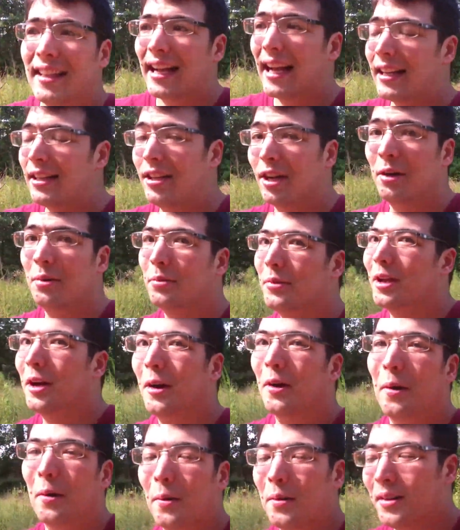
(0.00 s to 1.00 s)
I don't
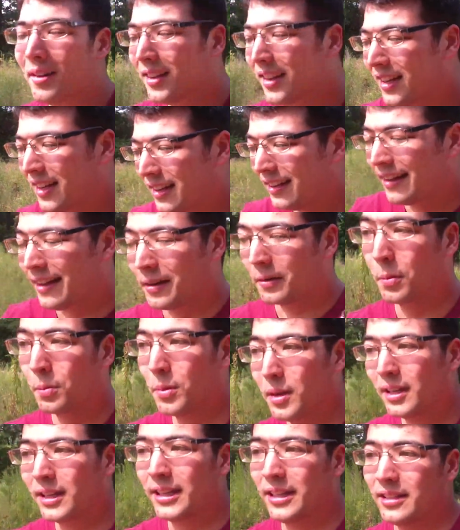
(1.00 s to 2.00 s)
know. I
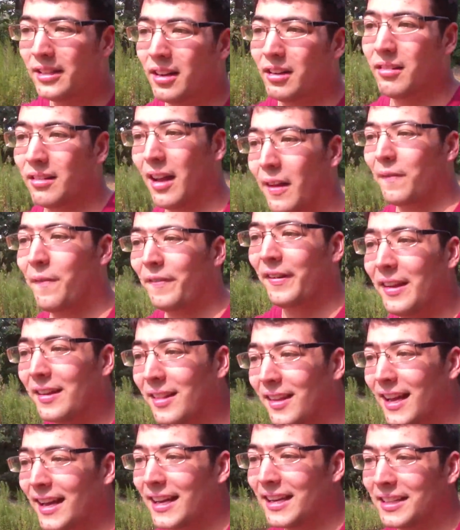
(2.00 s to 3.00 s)
really don't. I feel
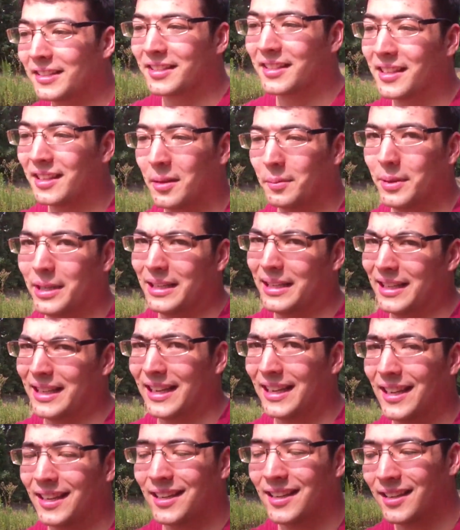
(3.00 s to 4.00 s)
like it's going to be,
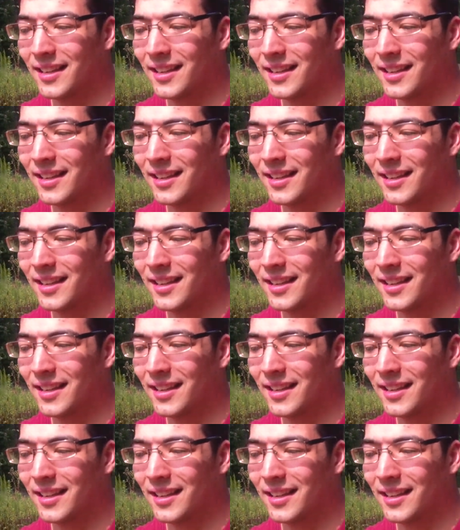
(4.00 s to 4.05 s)
a